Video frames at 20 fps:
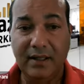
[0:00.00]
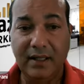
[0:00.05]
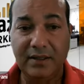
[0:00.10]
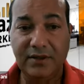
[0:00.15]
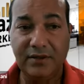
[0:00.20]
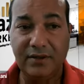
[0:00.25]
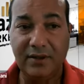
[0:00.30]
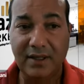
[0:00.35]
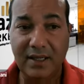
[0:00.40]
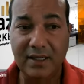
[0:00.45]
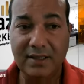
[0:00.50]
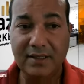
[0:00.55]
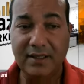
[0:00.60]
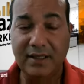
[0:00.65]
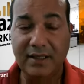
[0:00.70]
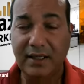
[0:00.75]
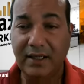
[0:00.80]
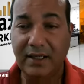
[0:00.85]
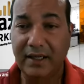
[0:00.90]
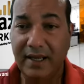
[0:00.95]
that your
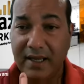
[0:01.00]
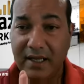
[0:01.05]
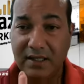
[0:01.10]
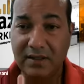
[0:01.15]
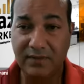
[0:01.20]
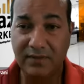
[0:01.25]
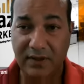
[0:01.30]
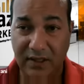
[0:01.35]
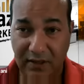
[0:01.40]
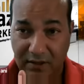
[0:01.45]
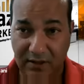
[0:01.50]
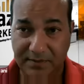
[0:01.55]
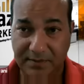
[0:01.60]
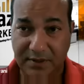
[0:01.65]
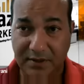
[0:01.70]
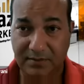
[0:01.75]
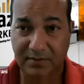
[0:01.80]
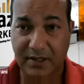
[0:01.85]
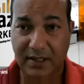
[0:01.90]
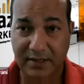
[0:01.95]
listing is well
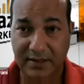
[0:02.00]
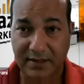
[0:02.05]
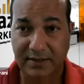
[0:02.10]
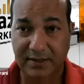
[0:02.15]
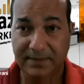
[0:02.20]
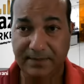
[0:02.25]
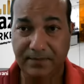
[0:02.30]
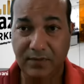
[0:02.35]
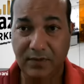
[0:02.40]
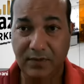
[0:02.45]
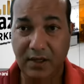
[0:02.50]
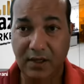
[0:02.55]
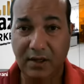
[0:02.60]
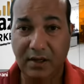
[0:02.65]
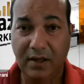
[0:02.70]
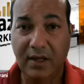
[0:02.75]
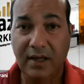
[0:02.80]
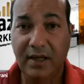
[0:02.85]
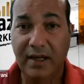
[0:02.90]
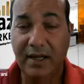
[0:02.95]
optimized,
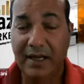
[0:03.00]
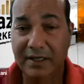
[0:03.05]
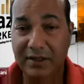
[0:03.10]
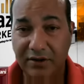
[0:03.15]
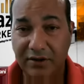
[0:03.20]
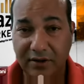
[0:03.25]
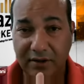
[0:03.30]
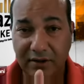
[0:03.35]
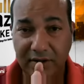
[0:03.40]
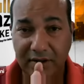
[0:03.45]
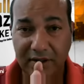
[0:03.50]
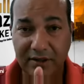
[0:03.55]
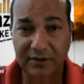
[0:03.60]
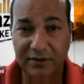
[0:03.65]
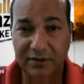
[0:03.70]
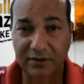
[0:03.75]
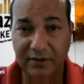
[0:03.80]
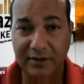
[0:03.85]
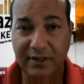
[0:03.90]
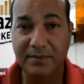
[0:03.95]
and you're going
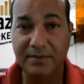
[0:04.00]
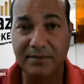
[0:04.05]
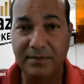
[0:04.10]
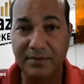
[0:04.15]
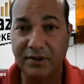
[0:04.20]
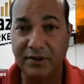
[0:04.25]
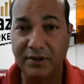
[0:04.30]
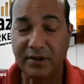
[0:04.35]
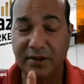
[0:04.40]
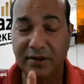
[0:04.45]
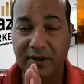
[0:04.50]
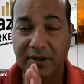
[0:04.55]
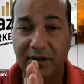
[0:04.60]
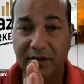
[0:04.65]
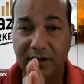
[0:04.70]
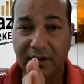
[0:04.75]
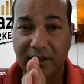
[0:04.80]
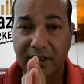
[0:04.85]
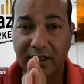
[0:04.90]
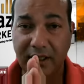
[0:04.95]
to
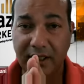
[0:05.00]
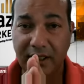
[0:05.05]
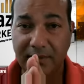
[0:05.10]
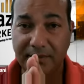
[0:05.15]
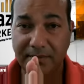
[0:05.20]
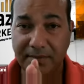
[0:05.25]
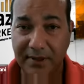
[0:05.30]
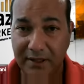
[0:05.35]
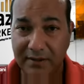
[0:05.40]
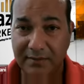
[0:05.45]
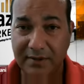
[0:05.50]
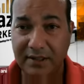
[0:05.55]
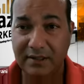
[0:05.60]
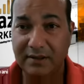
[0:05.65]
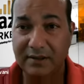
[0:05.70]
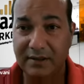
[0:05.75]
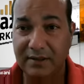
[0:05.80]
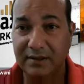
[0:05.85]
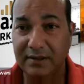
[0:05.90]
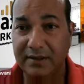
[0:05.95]
you're going to
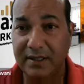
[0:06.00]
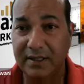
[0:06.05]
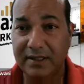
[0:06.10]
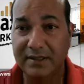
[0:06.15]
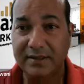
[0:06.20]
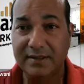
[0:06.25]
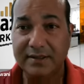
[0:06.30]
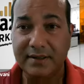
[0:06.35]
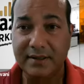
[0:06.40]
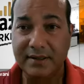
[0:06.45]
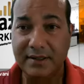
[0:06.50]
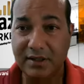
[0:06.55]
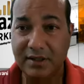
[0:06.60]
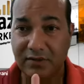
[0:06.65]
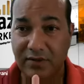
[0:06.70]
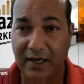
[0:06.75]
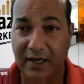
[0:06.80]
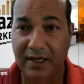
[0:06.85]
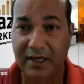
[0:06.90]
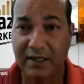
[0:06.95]
implement this
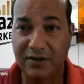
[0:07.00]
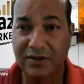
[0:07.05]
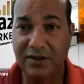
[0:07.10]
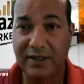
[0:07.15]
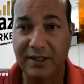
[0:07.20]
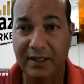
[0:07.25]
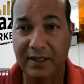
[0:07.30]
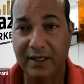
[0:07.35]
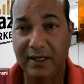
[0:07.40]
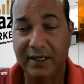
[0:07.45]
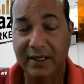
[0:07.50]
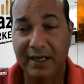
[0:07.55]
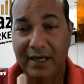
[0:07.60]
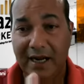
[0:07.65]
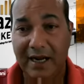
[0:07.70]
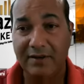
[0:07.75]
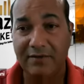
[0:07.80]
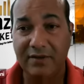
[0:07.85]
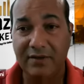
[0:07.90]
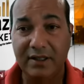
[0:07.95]
strategy
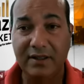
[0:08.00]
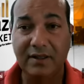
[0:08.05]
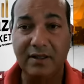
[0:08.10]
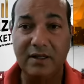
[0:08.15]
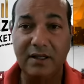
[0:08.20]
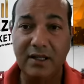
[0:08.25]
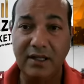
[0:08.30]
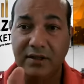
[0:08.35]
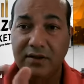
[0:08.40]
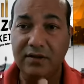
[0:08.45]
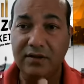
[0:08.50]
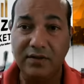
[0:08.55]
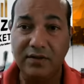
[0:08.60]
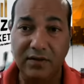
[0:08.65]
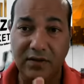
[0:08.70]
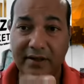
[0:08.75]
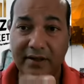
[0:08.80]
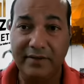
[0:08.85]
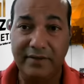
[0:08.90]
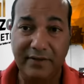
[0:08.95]
every 30 to
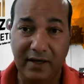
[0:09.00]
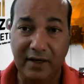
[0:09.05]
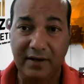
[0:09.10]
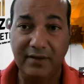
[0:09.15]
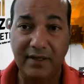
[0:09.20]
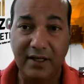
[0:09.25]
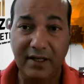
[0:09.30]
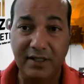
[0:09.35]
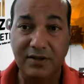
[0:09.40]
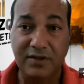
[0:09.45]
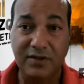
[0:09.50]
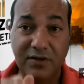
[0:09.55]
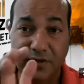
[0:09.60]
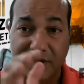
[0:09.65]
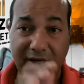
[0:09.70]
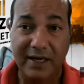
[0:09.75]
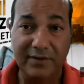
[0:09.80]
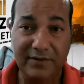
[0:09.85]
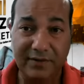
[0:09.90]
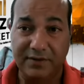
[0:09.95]
45 days. You
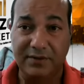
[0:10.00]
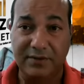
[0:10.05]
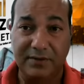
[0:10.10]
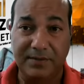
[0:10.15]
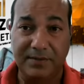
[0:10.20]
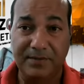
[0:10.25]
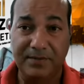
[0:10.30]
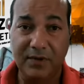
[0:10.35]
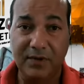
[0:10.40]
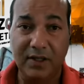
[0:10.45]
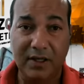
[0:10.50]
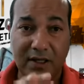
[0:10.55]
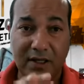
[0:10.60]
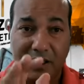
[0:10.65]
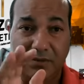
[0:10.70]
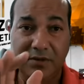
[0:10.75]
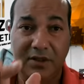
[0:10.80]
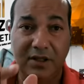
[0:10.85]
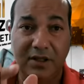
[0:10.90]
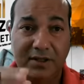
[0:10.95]
have to.
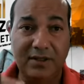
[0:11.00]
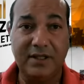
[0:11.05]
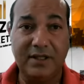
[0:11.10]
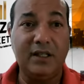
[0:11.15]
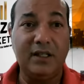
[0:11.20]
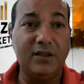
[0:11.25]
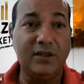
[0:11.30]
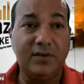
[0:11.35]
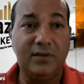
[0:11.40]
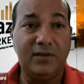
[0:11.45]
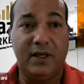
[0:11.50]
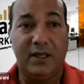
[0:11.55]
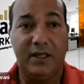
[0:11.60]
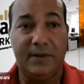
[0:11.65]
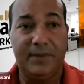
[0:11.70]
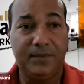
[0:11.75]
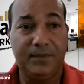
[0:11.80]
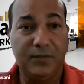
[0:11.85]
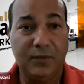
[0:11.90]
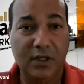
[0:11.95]
I'm going to tell you why.
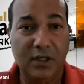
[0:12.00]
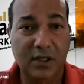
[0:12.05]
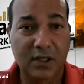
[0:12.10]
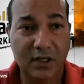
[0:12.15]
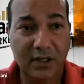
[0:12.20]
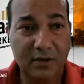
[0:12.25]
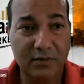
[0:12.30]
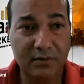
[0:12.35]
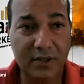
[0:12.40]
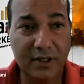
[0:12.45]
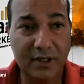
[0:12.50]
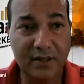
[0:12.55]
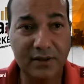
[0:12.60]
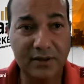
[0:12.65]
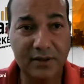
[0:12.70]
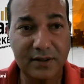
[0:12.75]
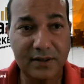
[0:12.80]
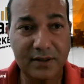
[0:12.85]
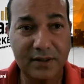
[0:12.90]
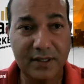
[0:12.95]

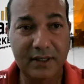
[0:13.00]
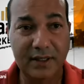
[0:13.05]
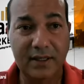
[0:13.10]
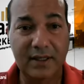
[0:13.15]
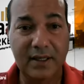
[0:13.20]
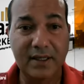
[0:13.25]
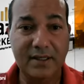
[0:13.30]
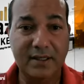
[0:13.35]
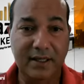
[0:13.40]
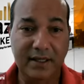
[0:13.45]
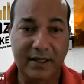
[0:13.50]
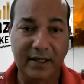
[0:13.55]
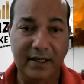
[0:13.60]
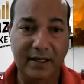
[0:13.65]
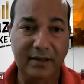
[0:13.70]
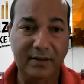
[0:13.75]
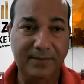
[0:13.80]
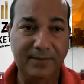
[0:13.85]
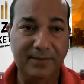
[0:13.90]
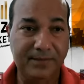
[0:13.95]
Because you see the listing
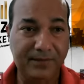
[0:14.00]
here.